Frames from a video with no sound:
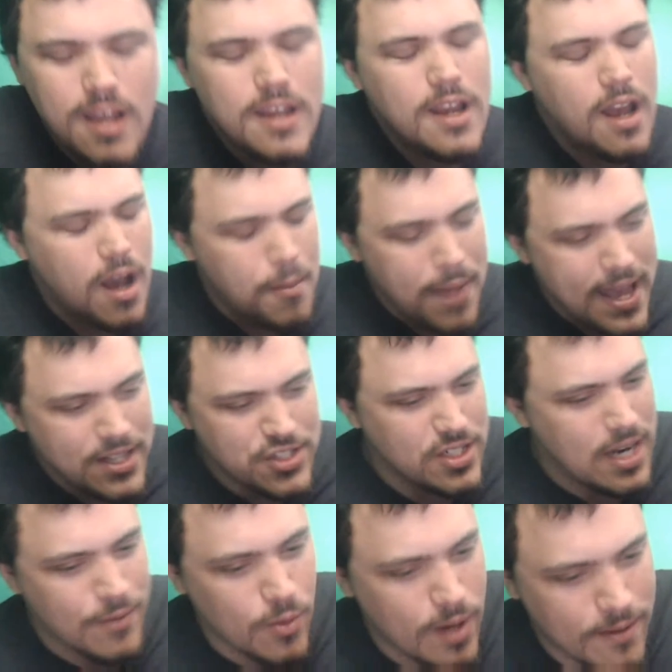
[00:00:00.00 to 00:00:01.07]
Yeah, a man
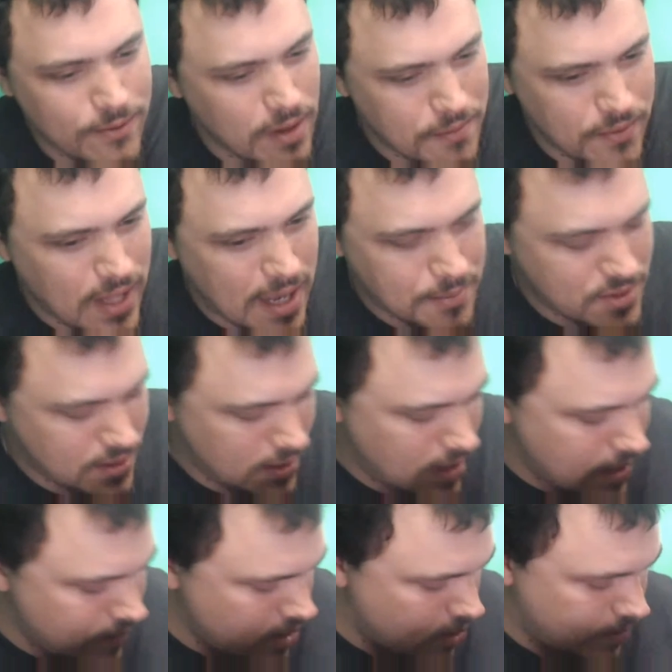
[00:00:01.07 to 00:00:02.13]
should never wear flip-flops.
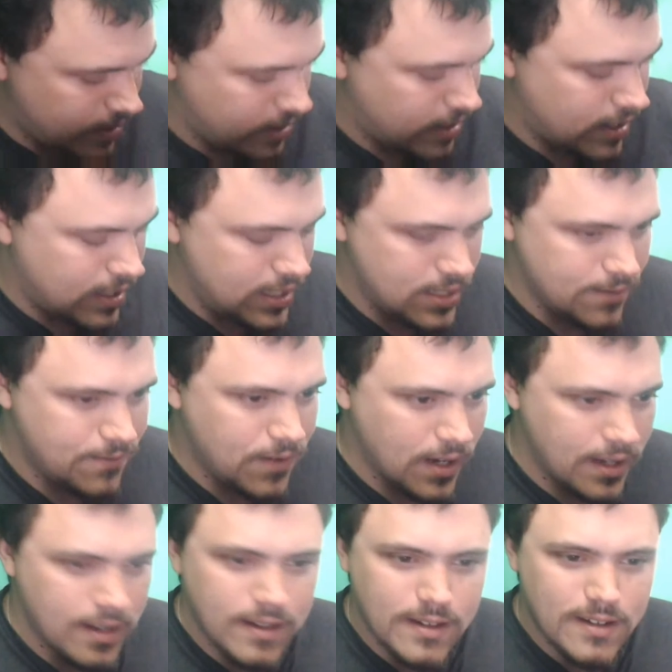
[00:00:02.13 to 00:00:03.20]
You never know when you're going to need to
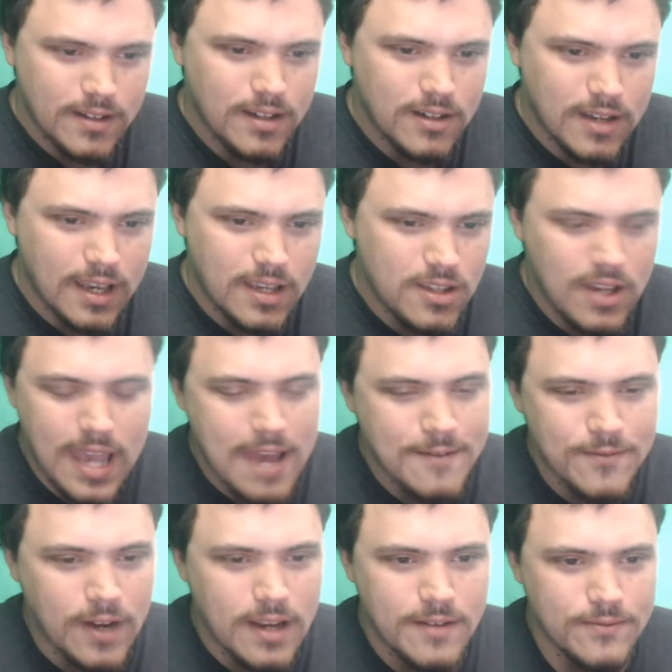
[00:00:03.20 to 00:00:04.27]
fight. Okay, you
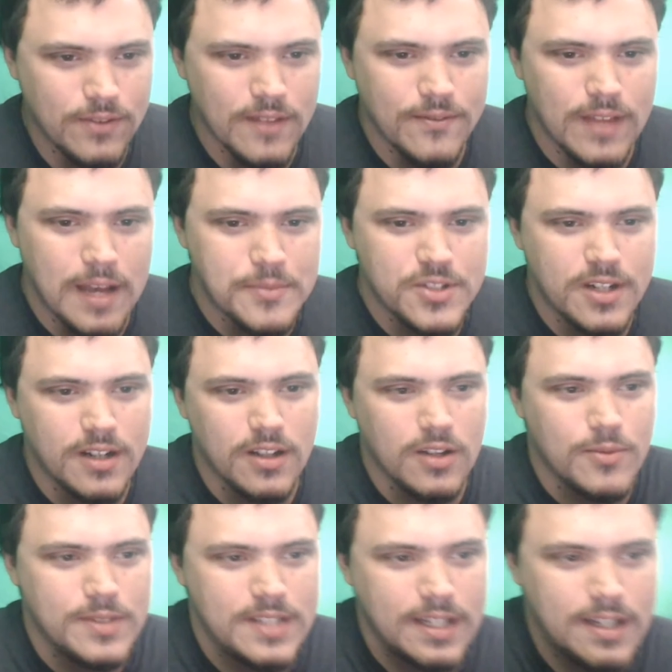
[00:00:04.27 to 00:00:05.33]
can't fight in flip-flops. You're going to
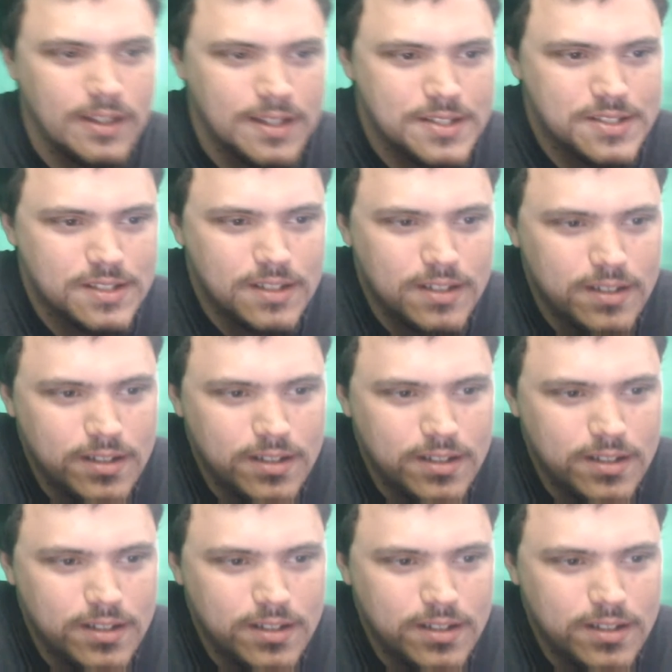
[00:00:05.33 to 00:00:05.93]
look ridiculous.